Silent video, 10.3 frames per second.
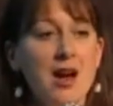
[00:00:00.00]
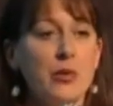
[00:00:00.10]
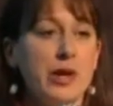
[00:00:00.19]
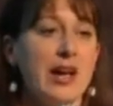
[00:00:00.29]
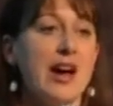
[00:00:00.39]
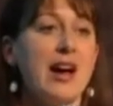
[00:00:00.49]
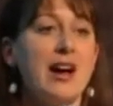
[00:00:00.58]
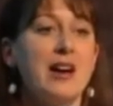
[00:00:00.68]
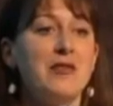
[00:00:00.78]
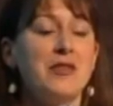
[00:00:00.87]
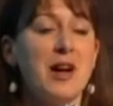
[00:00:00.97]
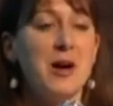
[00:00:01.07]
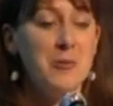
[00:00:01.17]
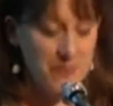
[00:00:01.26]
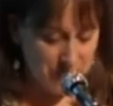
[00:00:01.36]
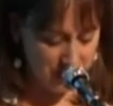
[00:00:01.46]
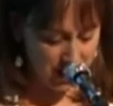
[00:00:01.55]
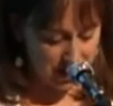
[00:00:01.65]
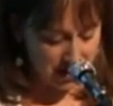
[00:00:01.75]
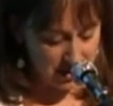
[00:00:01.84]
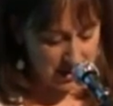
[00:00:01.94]
We have um,
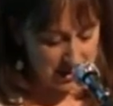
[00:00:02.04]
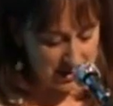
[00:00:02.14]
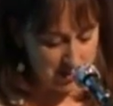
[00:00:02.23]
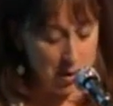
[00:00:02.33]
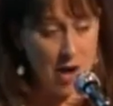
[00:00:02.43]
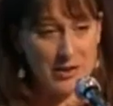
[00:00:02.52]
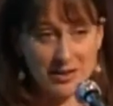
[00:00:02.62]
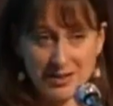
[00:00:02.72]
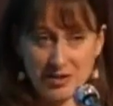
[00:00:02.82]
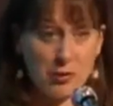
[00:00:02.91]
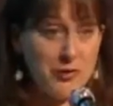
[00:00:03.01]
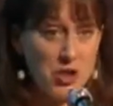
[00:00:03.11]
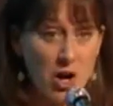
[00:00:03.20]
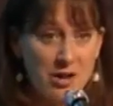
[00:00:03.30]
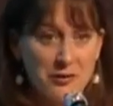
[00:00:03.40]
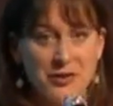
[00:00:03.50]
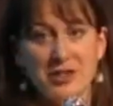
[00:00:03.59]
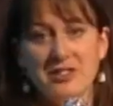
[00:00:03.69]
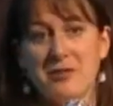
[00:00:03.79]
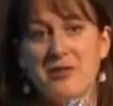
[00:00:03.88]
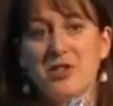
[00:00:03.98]
um, models or
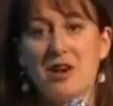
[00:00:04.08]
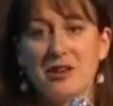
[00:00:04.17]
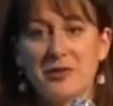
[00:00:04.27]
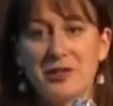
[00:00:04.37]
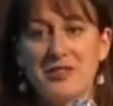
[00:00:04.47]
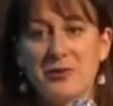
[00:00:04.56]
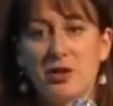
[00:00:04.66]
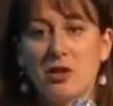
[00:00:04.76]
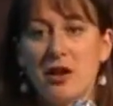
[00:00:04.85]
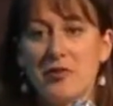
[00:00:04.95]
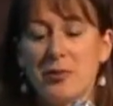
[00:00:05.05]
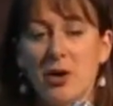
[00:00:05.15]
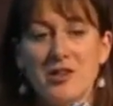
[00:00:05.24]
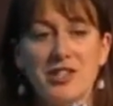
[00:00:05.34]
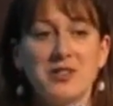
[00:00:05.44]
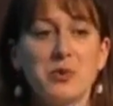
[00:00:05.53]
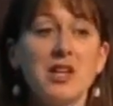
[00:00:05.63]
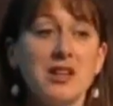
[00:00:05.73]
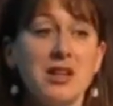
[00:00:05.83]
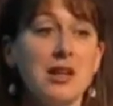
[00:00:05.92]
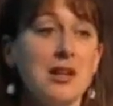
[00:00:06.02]
photographers. So photographers for a lot of projects, we
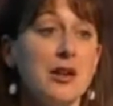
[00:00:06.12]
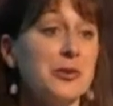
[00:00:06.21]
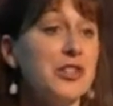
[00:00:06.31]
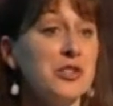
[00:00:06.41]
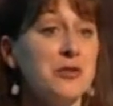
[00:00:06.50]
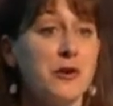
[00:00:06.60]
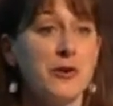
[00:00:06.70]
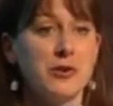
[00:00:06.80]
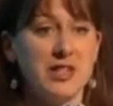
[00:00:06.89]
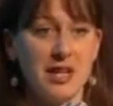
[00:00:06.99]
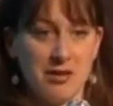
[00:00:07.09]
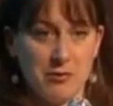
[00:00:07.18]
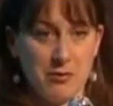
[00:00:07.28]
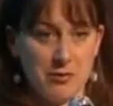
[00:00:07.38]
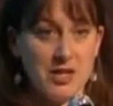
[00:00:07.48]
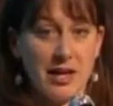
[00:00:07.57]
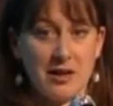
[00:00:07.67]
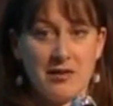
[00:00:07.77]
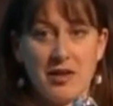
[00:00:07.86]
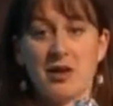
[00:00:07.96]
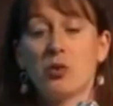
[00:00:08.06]
need original photos taken taken
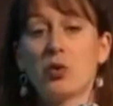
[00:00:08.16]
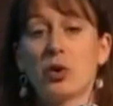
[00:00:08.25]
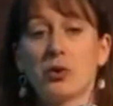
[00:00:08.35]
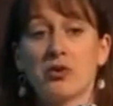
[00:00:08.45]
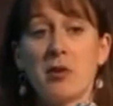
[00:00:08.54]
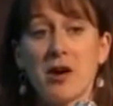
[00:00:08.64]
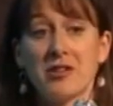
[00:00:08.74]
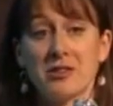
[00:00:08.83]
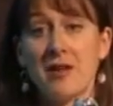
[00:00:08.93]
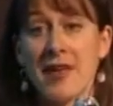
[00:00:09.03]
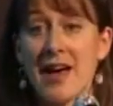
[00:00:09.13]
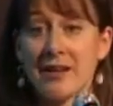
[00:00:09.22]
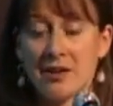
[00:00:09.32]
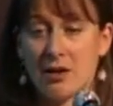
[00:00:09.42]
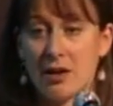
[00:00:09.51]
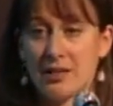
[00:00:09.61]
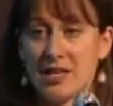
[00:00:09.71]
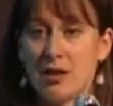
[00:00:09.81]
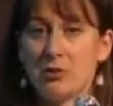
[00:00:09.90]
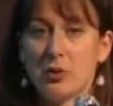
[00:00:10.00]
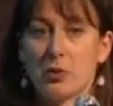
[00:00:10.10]
of it, and we'll work with models on that. And a lot of the
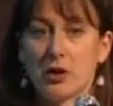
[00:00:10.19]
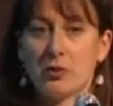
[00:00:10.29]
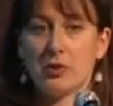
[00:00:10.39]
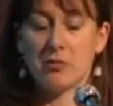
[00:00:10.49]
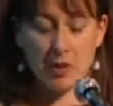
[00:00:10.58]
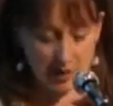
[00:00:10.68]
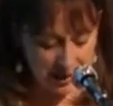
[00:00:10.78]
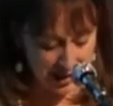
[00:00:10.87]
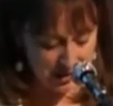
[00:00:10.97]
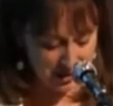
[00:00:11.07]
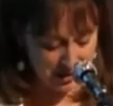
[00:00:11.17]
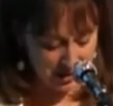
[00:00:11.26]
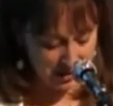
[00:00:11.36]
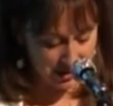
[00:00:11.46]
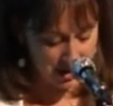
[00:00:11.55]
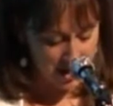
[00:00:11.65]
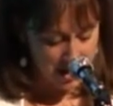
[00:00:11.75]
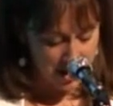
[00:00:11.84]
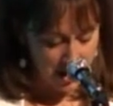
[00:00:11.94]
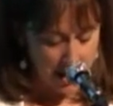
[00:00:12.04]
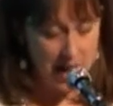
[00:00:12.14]
times, we'll work with modeling agencies
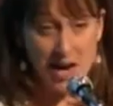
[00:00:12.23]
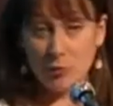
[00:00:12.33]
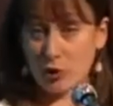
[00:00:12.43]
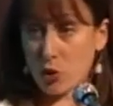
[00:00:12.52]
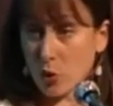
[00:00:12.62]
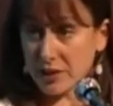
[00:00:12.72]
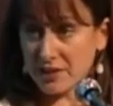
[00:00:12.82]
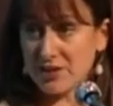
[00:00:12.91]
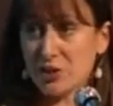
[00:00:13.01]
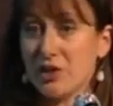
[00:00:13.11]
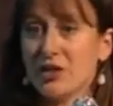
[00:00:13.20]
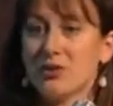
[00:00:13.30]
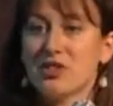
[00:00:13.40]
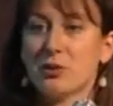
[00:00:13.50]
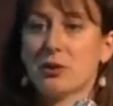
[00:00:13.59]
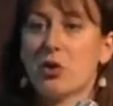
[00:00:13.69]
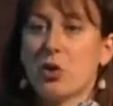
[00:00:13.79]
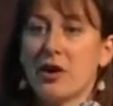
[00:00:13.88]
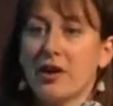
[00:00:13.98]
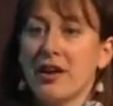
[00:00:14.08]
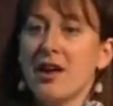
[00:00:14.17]
um, recording studios to
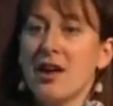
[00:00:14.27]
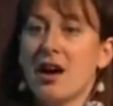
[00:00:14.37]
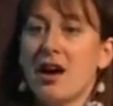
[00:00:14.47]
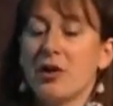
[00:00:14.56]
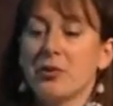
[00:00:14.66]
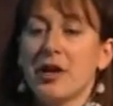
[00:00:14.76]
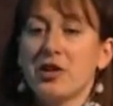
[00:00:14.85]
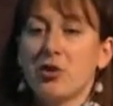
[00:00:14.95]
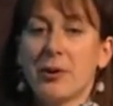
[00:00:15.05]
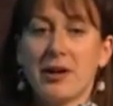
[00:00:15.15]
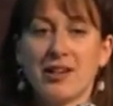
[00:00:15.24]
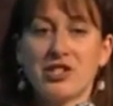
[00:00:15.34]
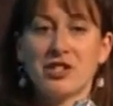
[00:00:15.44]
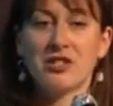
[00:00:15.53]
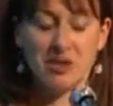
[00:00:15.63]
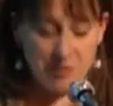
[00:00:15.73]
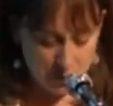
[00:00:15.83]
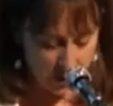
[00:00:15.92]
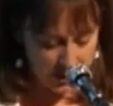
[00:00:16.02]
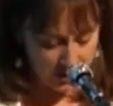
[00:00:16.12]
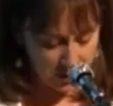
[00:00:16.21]
record uh, radio productions or
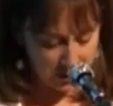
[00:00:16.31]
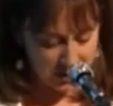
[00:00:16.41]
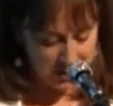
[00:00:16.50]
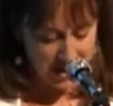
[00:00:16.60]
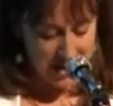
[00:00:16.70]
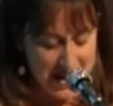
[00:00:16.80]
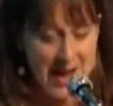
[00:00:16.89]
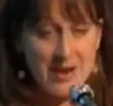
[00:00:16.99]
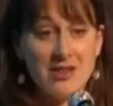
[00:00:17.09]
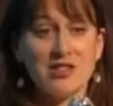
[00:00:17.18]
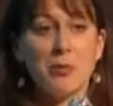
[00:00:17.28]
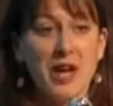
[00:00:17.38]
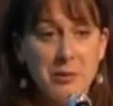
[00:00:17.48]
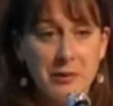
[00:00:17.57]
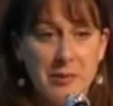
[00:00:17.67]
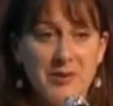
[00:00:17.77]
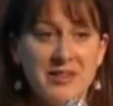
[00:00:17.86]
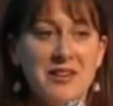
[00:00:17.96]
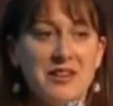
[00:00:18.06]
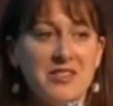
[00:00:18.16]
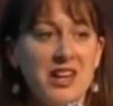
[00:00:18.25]
voiceovers, and also paper
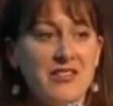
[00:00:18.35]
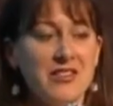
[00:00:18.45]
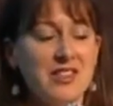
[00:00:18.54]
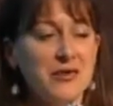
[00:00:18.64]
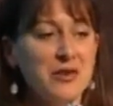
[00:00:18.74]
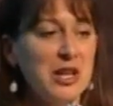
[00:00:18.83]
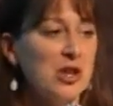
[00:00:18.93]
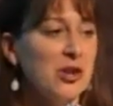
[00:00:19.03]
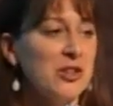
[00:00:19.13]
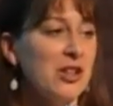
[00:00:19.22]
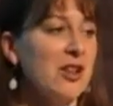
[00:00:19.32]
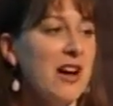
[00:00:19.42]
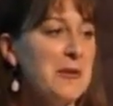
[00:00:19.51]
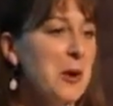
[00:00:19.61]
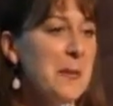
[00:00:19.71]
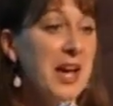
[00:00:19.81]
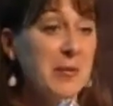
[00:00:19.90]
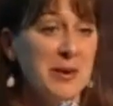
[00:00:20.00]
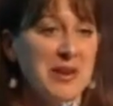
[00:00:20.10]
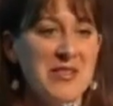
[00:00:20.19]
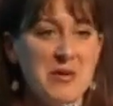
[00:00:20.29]
representatives. I've definitely learned a lot about
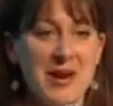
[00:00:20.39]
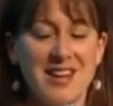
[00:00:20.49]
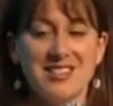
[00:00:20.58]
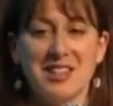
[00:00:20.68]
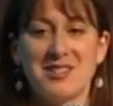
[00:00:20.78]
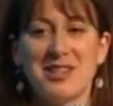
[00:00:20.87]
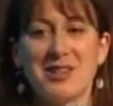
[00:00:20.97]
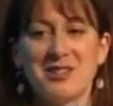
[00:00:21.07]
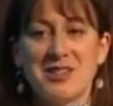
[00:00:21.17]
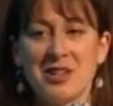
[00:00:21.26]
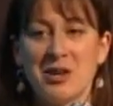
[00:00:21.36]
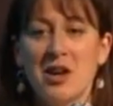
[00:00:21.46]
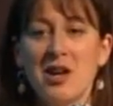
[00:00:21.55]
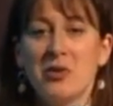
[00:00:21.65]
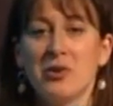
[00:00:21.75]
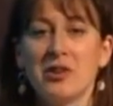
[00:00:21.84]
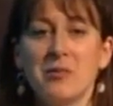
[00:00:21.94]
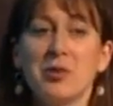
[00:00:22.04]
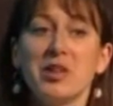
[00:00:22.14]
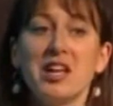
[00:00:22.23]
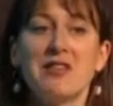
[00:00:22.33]
paper in the past six years, and you wouldn't
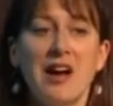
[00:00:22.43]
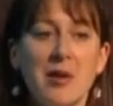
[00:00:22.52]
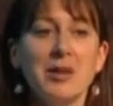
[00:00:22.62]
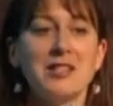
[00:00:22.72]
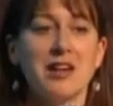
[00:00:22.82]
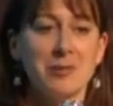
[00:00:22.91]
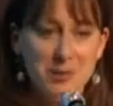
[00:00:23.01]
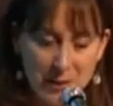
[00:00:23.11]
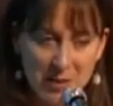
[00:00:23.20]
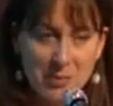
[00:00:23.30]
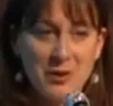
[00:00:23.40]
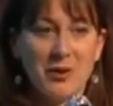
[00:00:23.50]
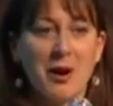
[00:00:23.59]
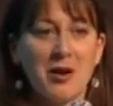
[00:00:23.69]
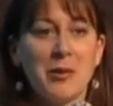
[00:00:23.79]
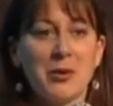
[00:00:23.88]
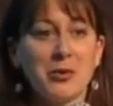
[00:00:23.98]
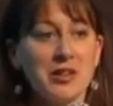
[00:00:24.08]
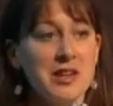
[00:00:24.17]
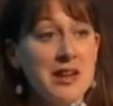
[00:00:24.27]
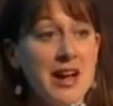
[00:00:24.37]
believe how many types of paper there are. But
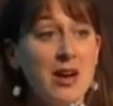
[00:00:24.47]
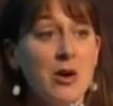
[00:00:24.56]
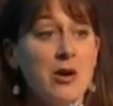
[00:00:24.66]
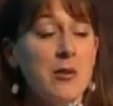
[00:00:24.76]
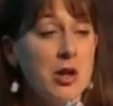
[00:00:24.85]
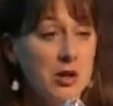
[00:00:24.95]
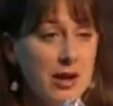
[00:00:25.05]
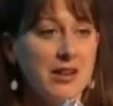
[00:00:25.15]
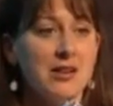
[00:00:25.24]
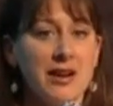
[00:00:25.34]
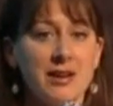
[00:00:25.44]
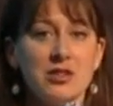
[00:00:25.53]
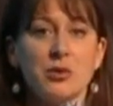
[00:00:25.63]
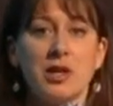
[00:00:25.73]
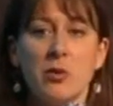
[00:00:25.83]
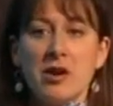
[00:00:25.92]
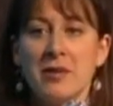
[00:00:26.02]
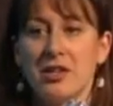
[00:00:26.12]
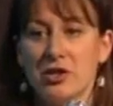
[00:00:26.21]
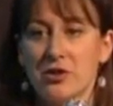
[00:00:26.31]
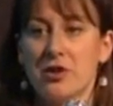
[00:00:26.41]
really, now a lot of clients really want to
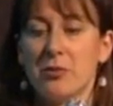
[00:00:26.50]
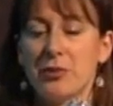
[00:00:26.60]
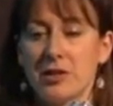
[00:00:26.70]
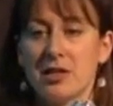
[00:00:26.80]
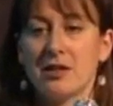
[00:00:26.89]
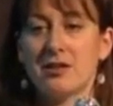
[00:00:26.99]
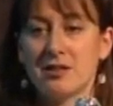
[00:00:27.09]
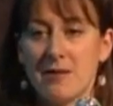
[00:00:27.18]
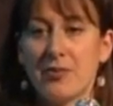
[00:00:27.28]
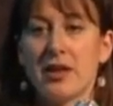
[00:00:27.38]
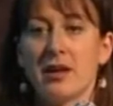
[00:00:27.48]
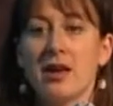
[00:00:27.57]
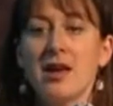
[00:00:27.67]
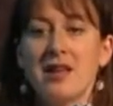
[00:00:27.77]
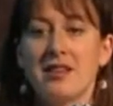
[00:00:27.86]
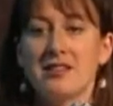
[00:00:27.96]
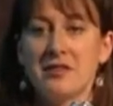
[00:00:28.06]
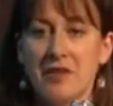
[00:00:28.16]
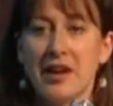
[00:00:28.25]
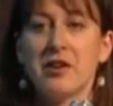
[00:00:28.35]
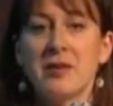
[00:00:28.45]
make sure they're printing on something that's
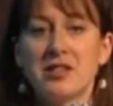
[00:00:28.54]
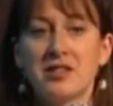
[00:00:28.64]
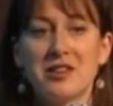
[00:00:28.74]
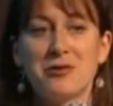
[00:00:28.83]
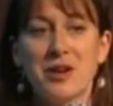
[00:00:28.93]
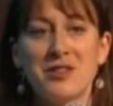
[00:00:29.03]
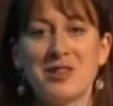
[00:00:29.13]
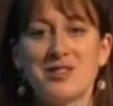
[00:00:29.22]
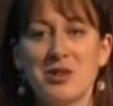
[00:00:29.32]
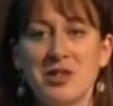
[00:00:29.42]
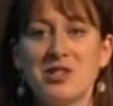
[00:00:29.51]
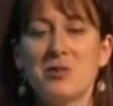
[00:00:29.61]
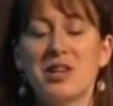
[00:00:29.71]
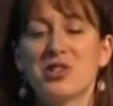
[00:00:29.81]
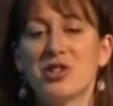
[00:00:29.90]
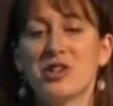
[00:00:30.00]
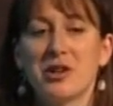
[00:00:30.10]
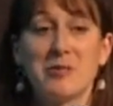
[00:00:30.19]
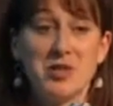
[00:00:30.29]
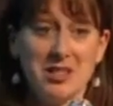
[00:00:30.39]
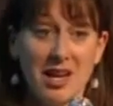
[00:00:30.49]
environmentally friendly. So you need to make sure you're
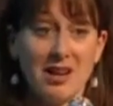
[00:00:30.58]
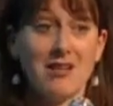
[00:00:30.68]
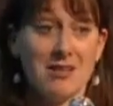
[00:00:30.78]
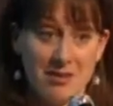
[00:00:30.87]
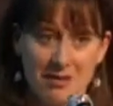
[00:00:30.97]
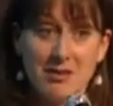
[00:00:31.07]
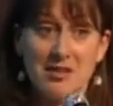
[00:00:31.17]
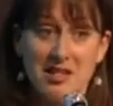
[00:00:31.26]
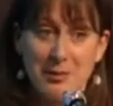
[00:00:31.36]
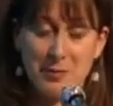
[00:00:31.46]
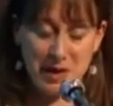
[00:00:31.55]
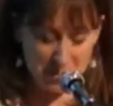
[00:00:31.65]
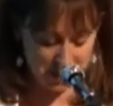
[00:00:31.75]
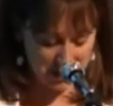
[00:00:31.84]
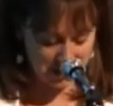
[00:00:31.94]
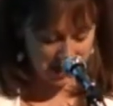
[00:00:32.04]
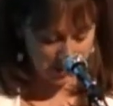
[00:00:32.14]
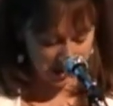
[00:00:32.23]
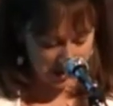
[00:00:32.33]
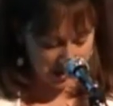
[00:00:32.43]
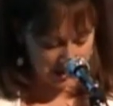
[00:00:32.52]
up to date on the type of paper that they
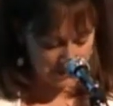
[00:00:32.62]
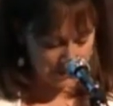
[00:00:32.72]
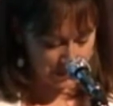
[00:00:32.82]
would need.